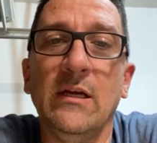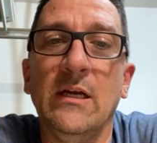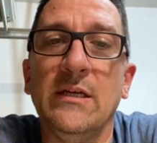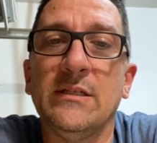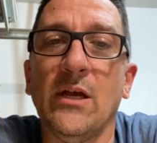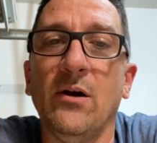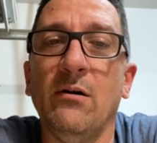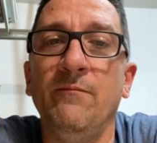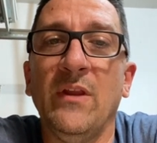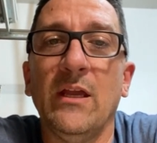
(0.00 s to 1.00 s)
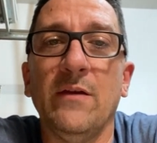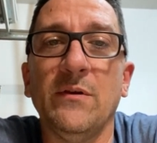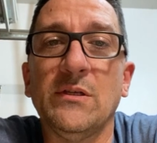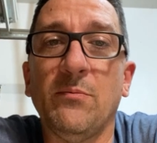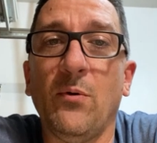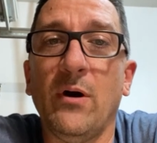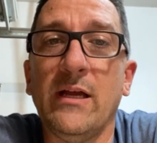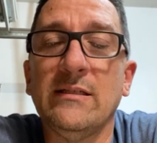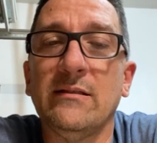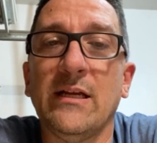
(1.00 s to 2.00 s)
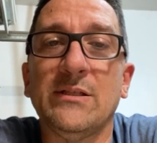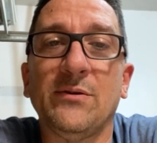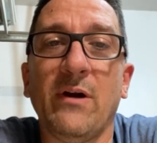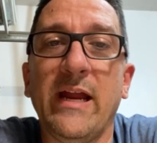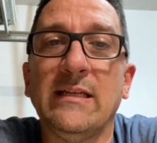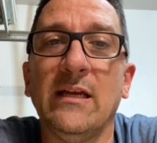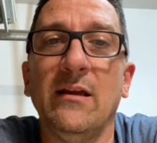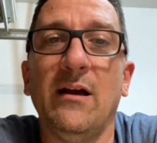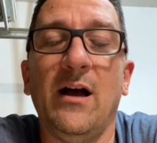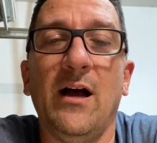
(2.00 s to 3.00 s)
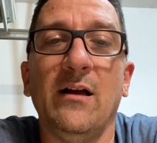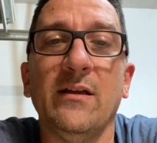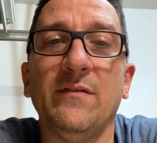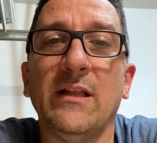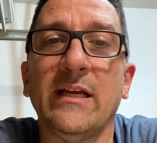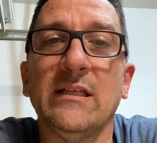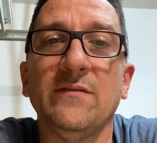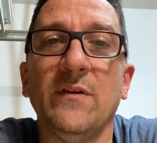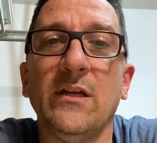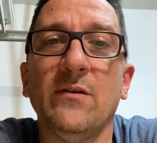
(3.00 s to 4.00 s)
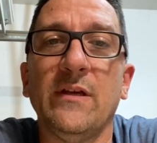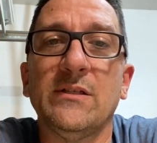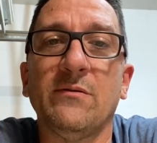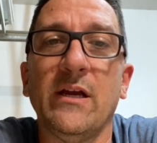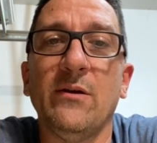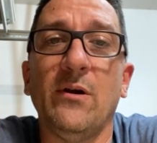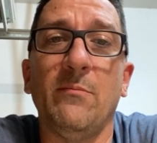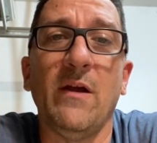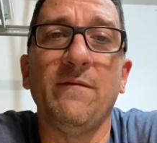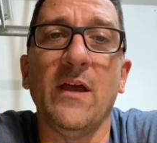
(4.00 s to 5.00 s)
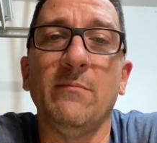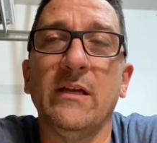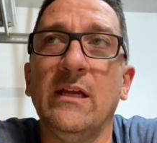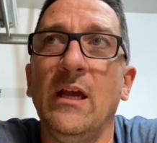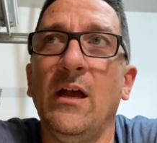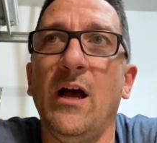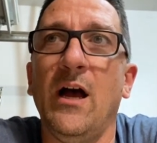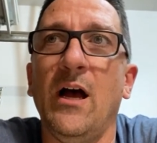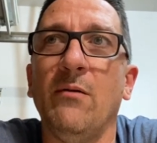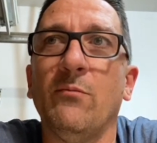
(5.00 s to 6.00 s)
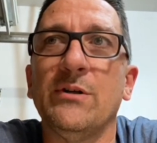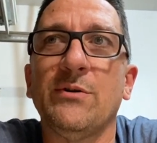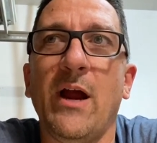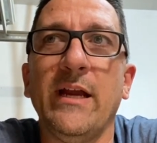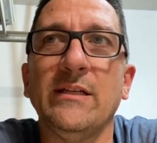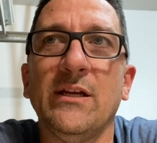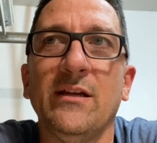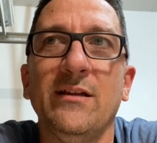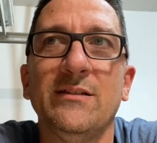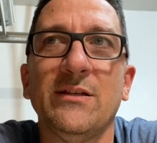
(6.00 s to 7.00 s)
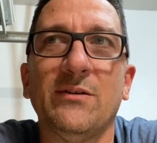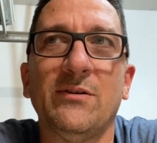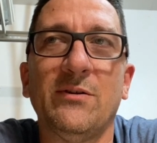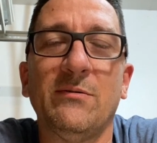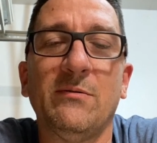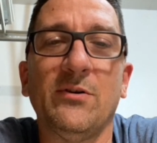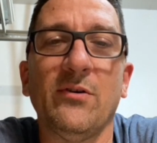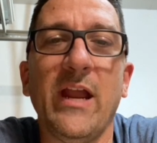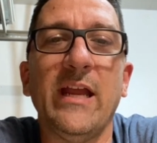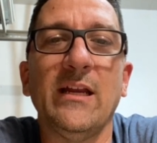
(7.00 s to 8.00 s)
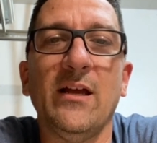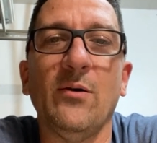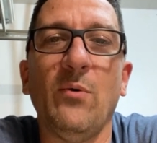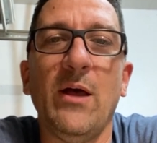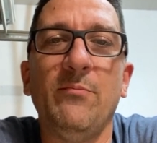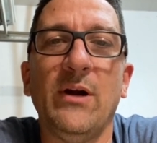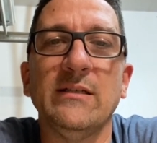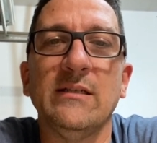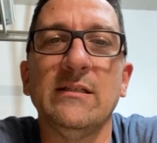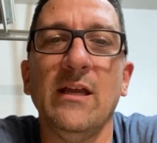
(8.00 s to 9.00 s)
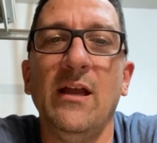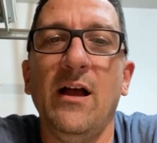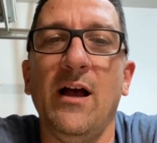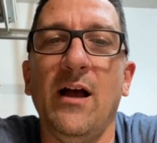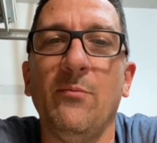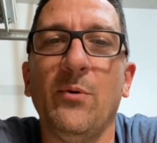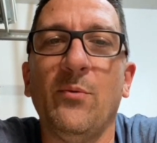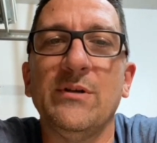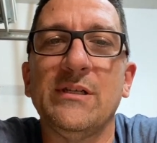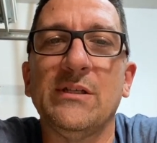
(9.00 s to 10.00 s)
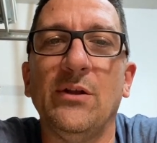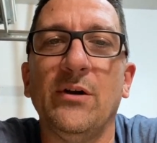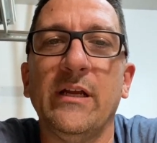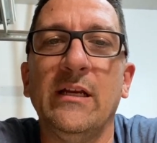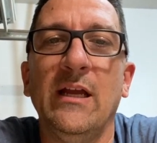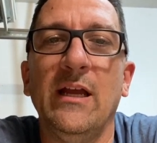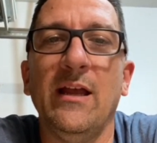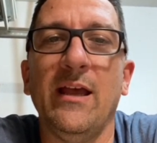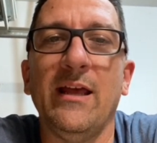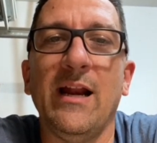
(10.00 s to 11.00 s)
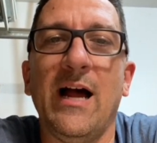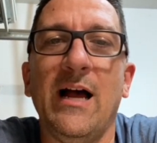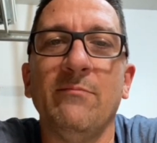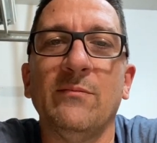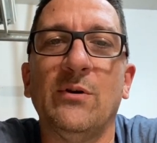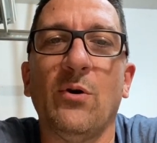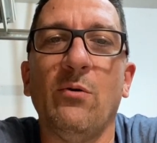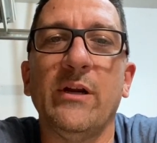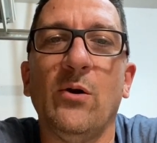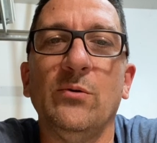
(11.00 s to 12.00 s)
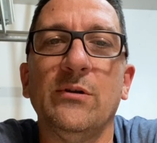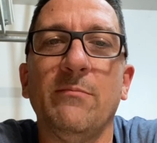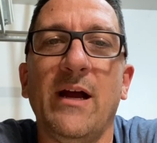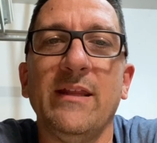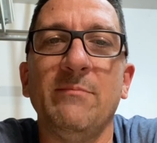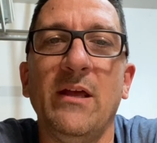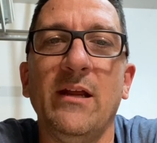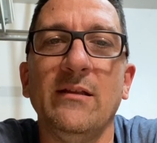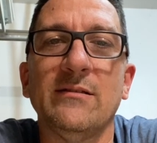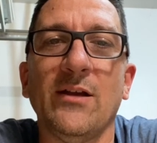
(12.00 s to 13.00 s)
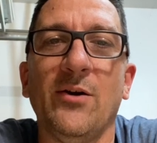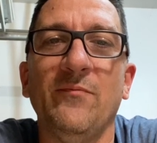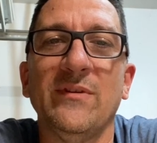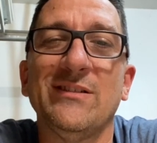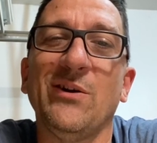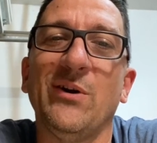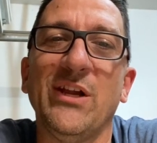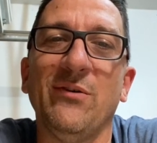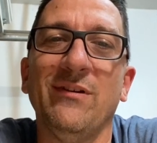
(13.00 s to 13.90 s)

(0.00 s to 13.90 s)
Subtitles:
So if you support us, that's great. If you like this video, that's great. It'll help my family. We're trying to create a web presence, but we're just learning, and I'm growing older by the minute. So are you.